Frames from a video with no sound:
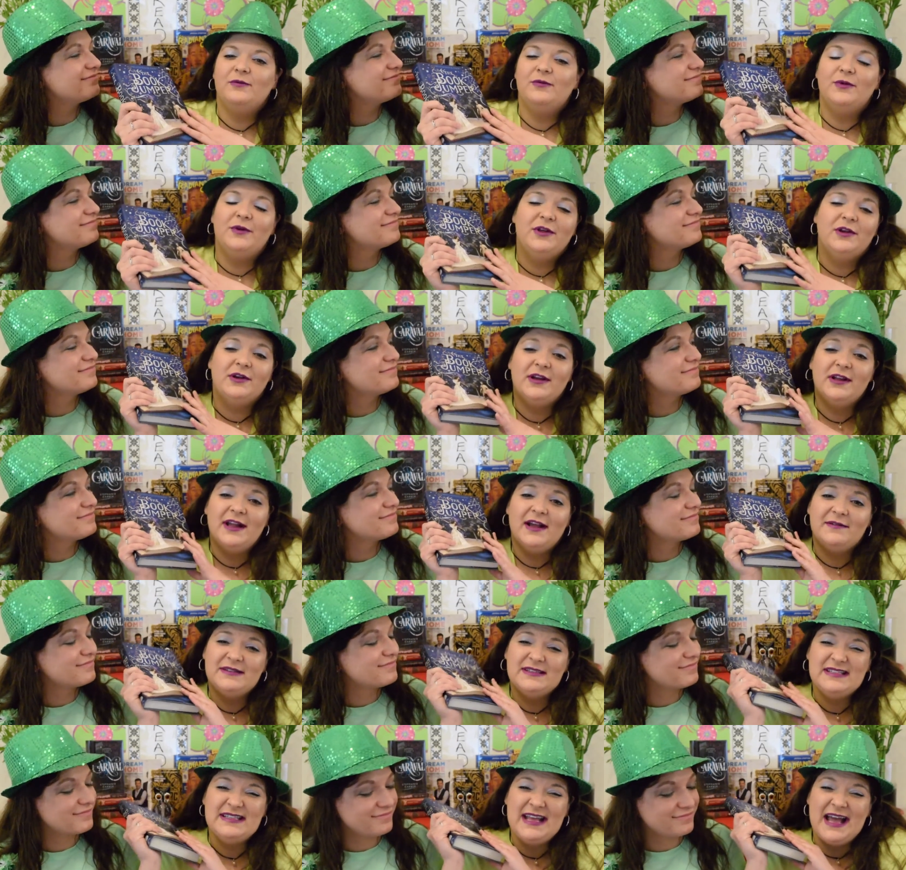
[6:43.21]
Speaker 1: You're gonna
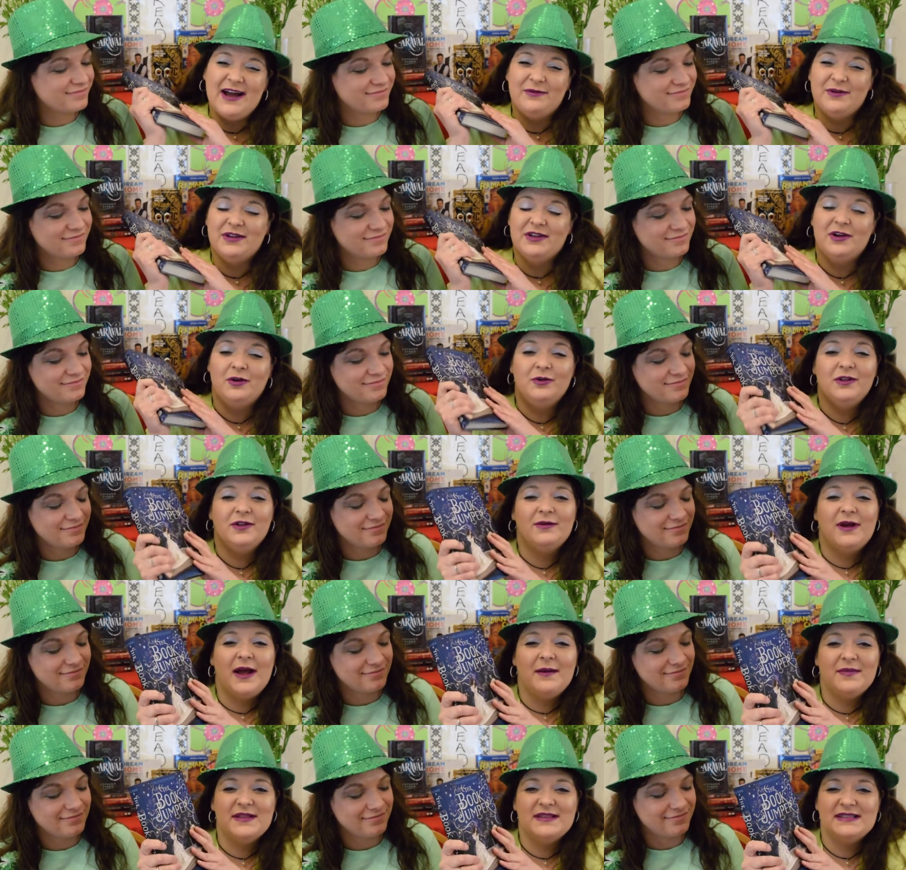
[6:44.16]
have to see how we totally
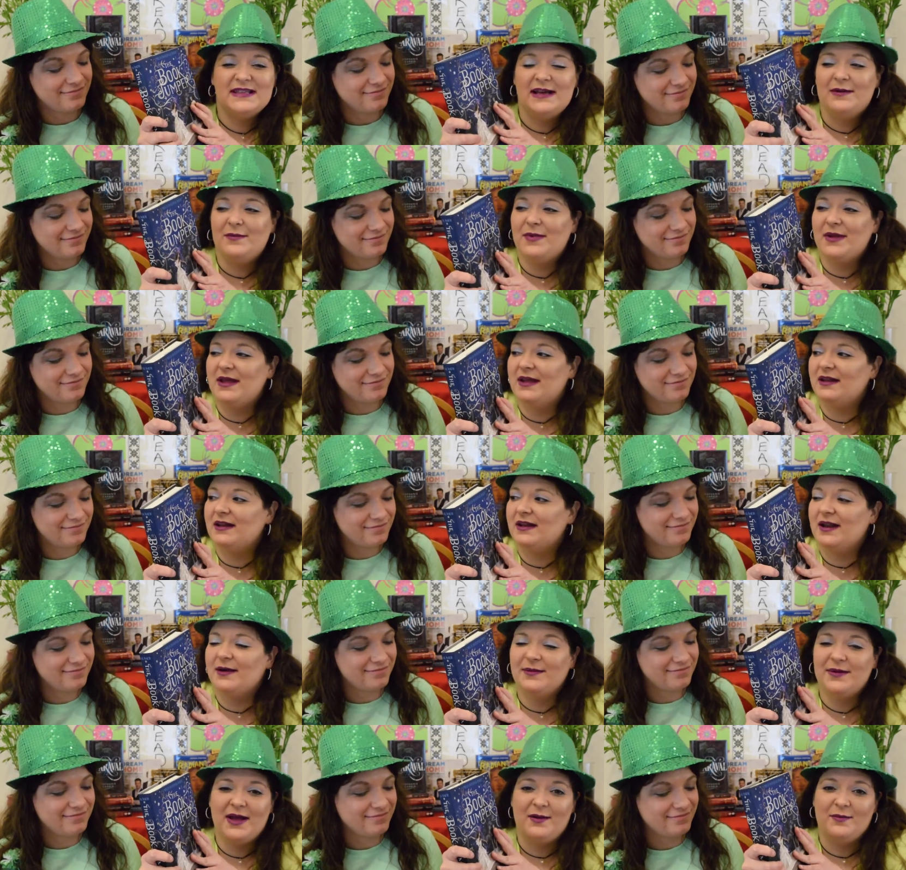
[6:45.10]
wrap this up in
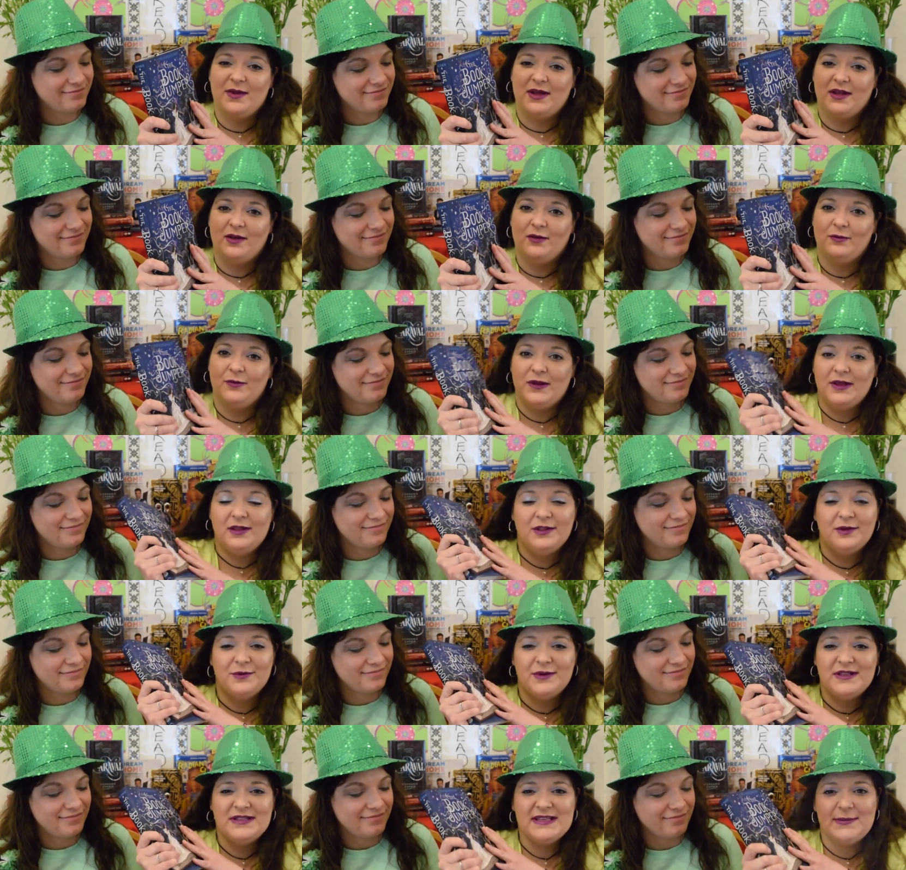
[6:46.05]
an upcoming
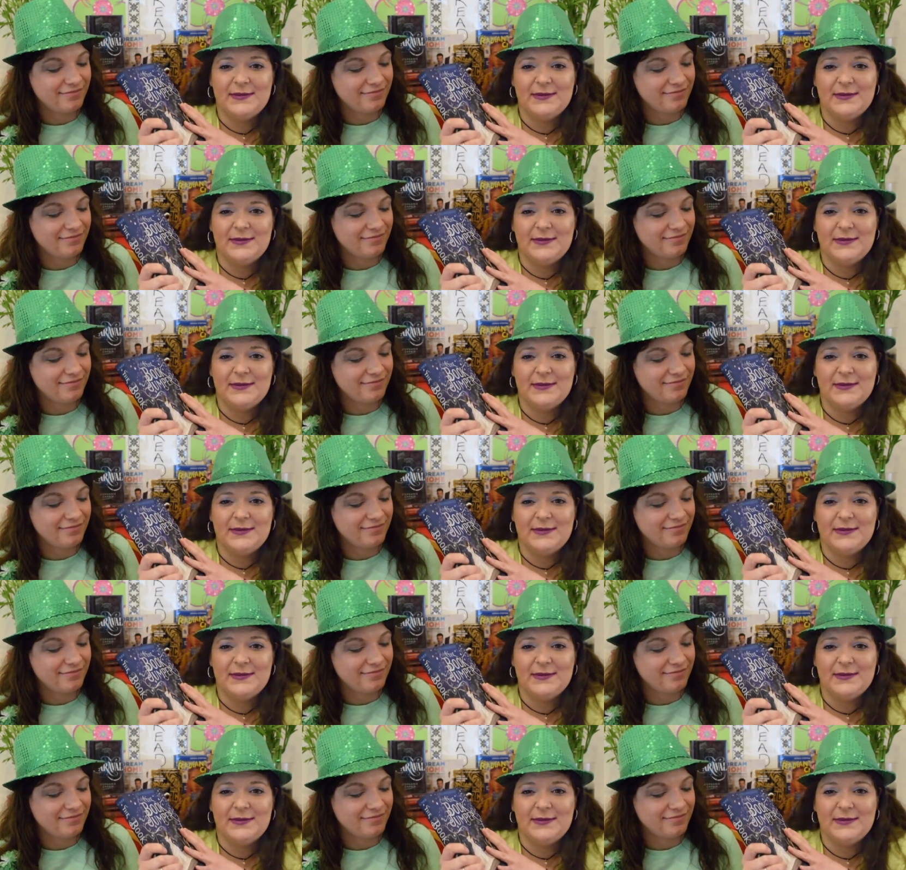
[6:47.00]
Weekly Reads